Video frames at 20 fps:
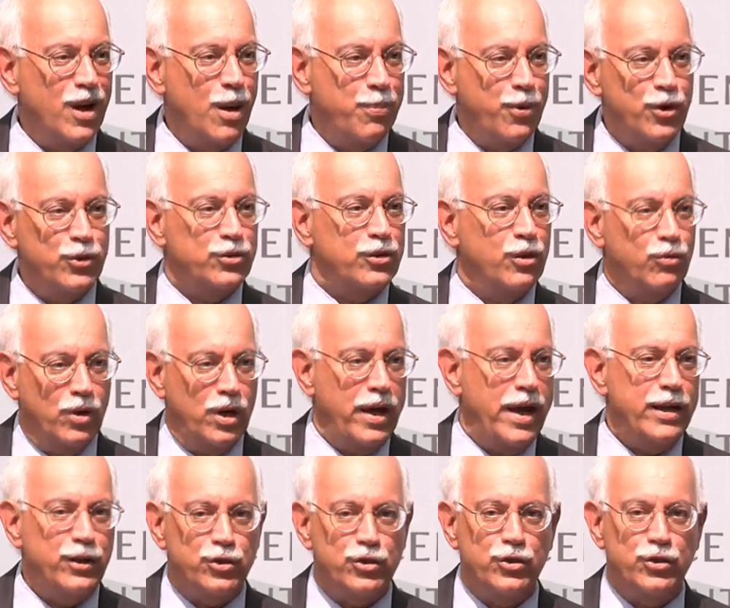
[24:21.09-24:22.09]
A personal
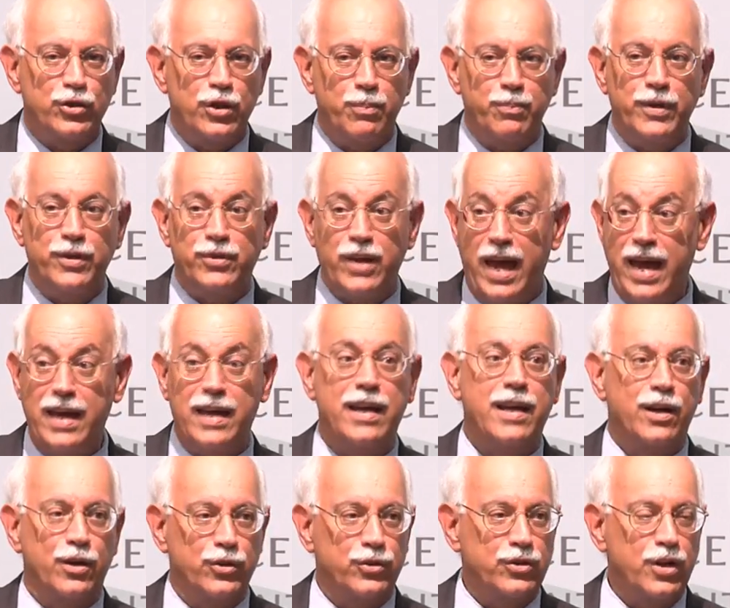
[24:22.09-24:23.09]
relationship is eight
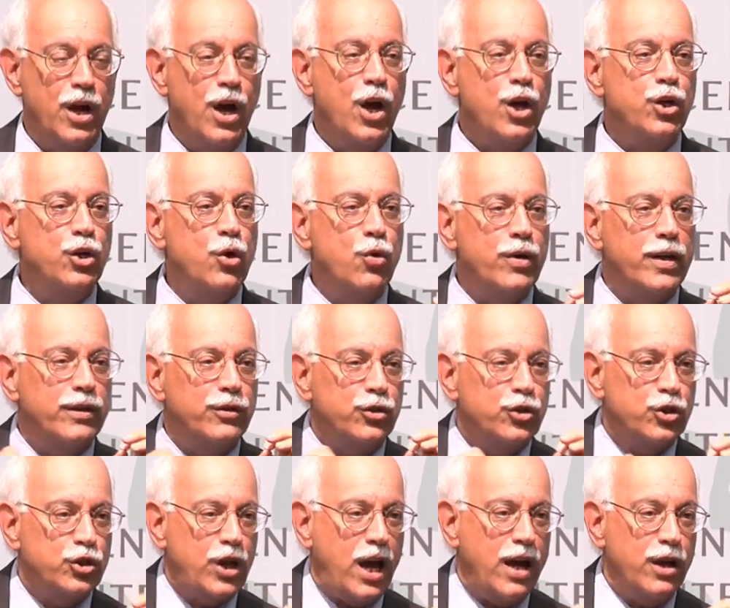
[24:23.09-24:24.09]
years. You can
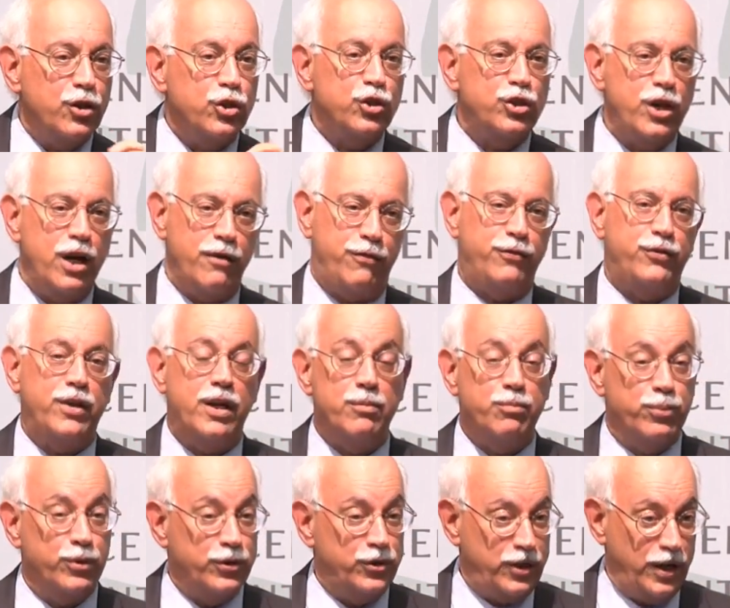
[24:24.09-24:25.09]
sh shift
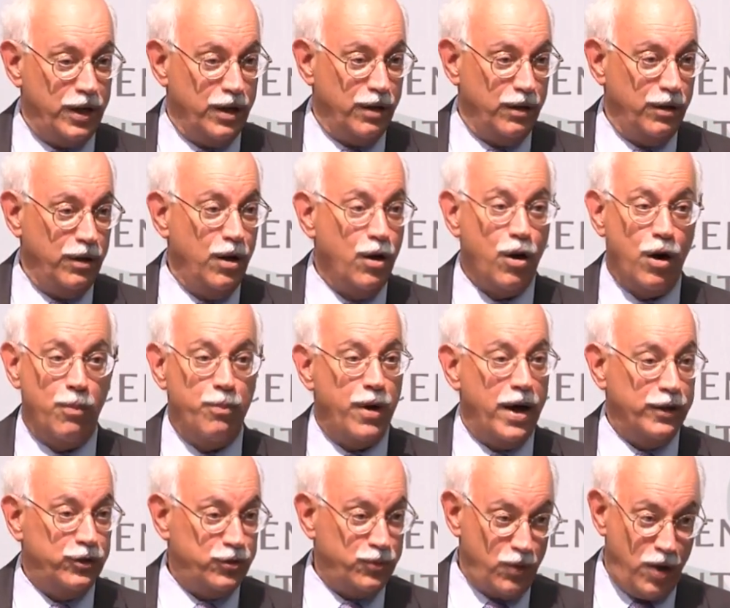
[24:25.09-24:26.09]
in Brazil or
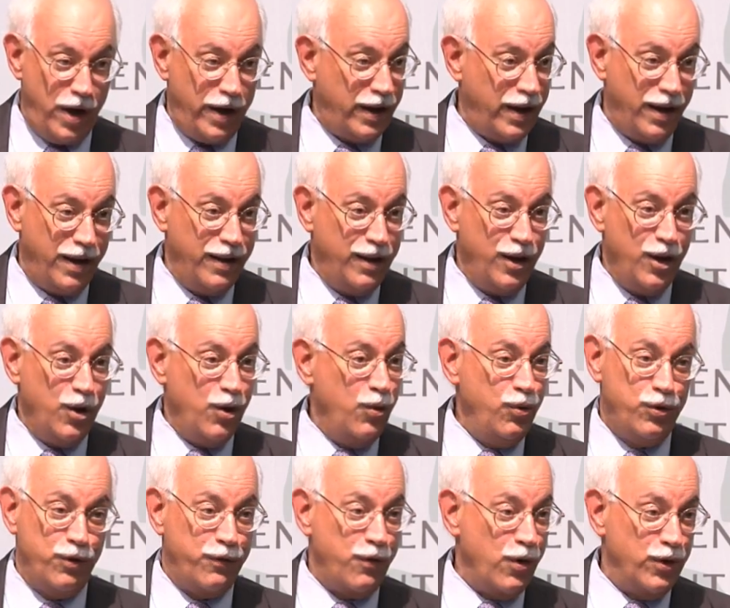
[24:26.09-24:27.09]
Botswana,
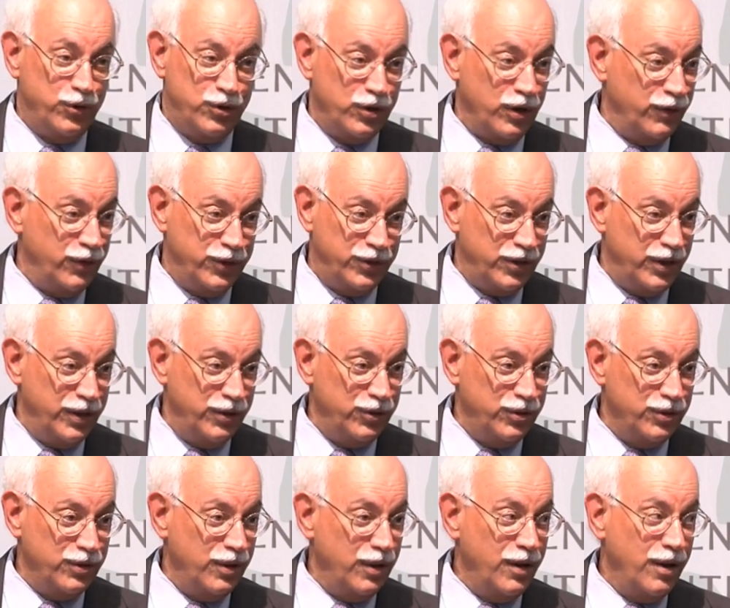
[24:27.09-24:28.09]
who the Foreign Service
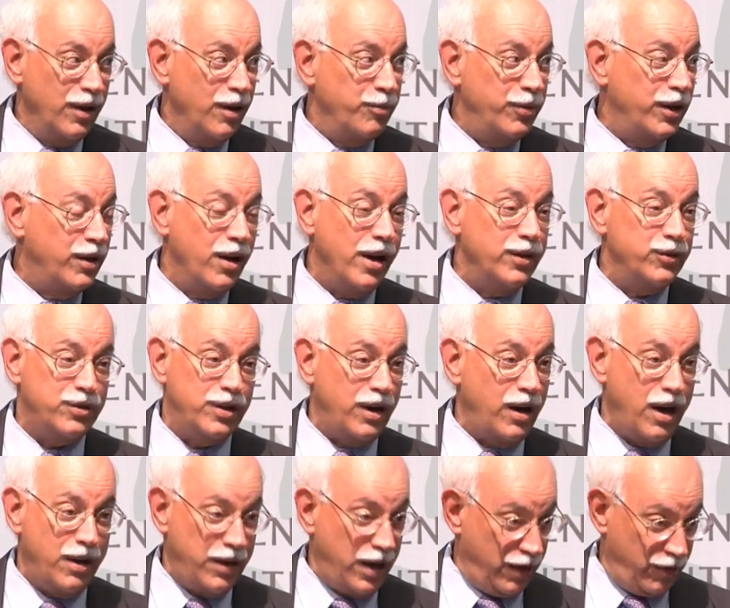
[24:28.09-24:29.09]
is, because
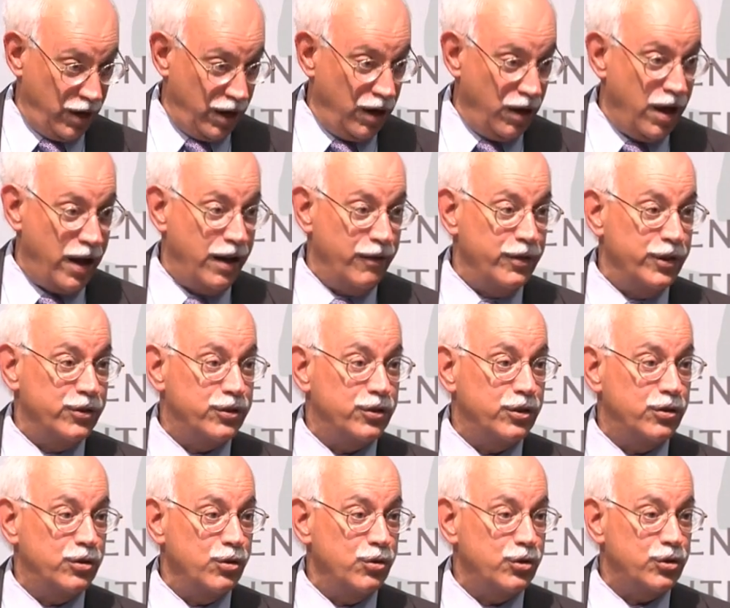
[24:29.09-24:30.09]
they've got a lot of
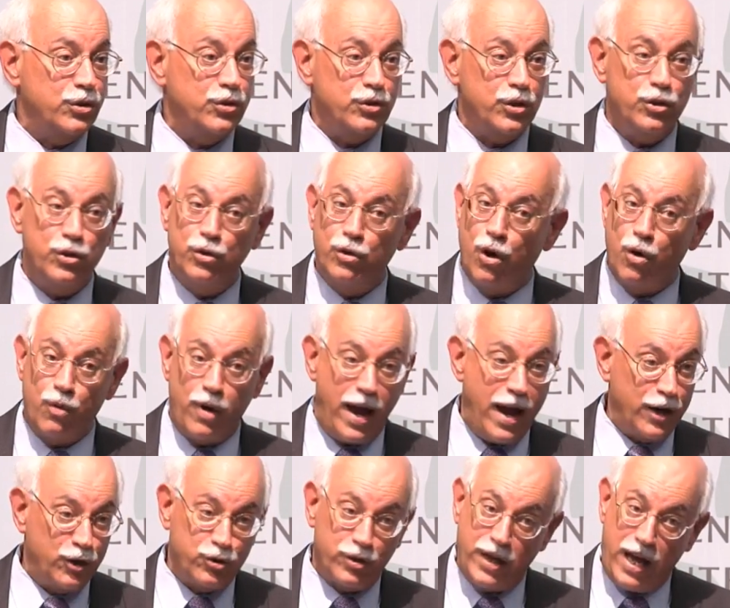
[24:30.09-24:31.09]
institutions, and you don't
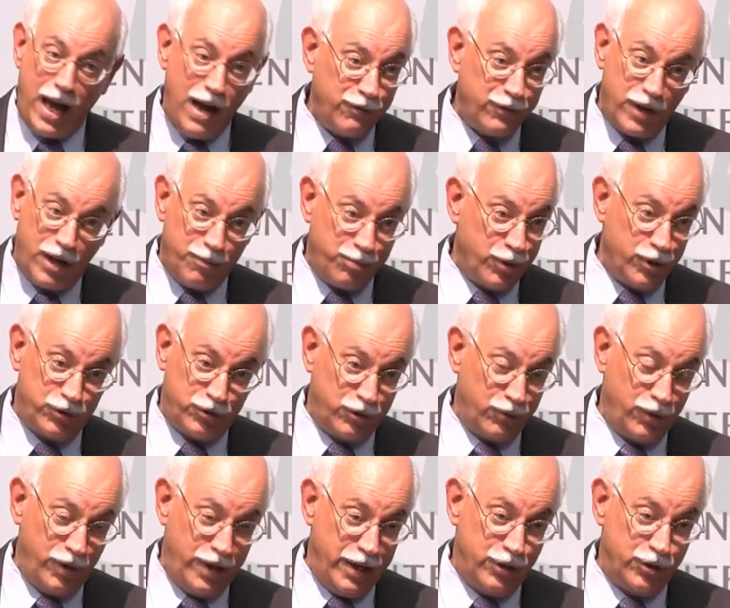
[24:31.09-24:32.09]
actually have to have
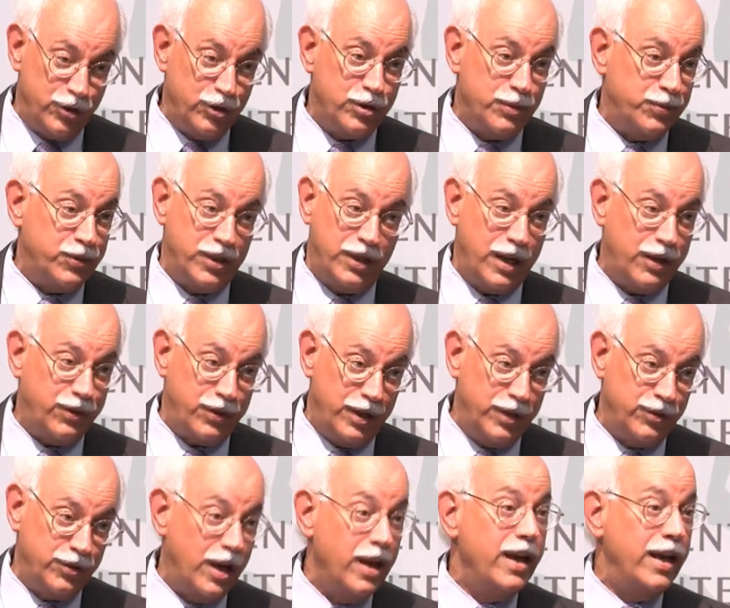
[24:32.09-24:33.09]
personal relationships to get
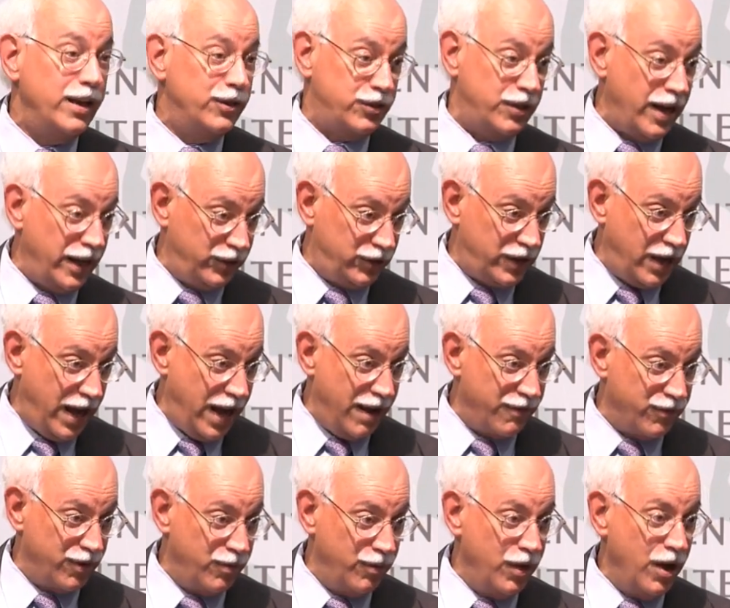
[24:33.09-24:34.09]
things done. It's nice to
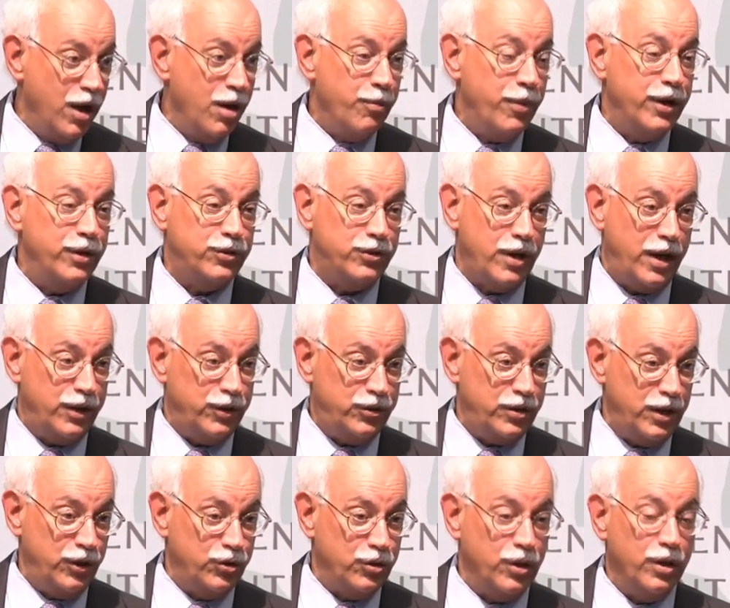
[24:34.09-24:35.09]
have them, but it's not
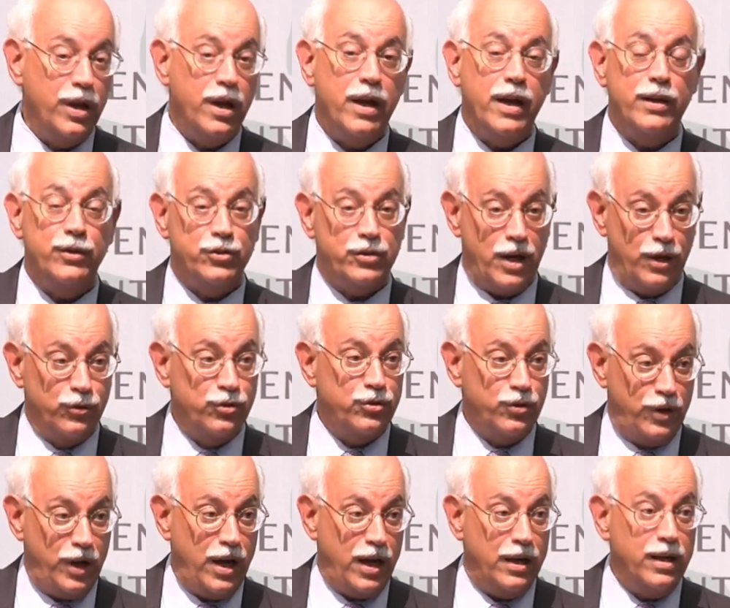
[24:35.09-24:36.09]
essential. In South
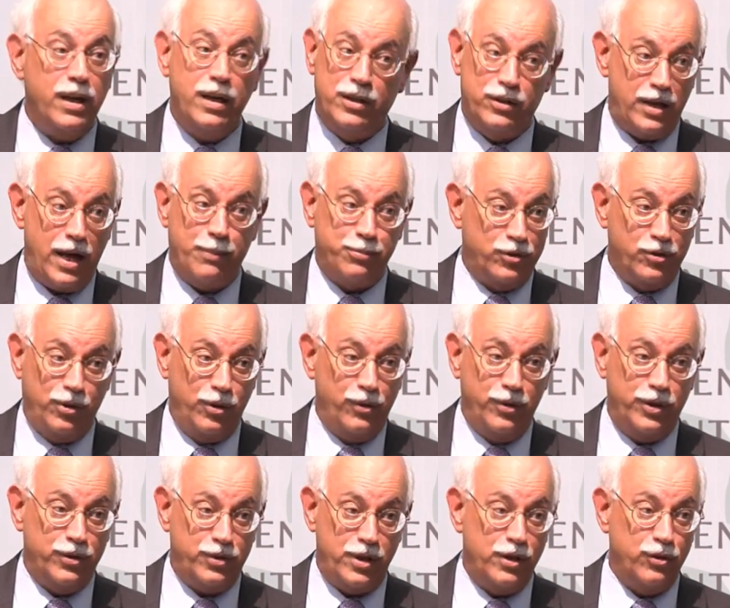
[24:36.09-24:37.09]
Sudan, it is
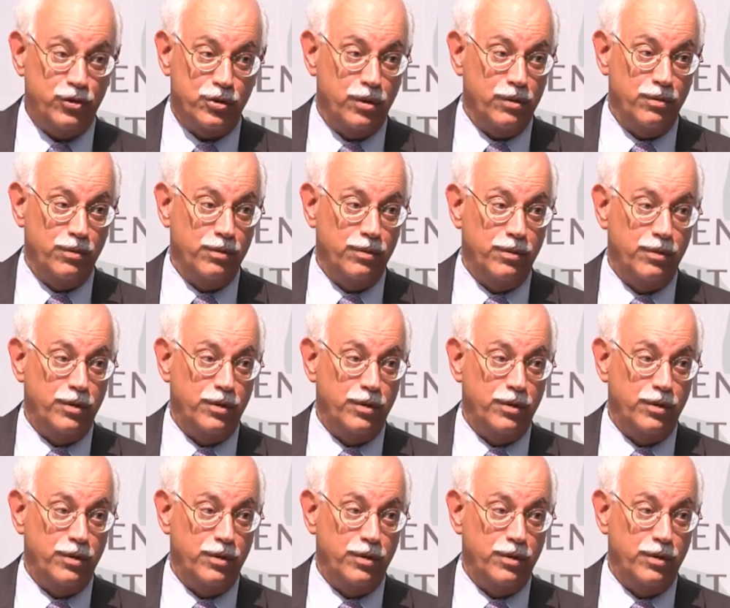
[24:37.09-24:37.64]
absolutely essential.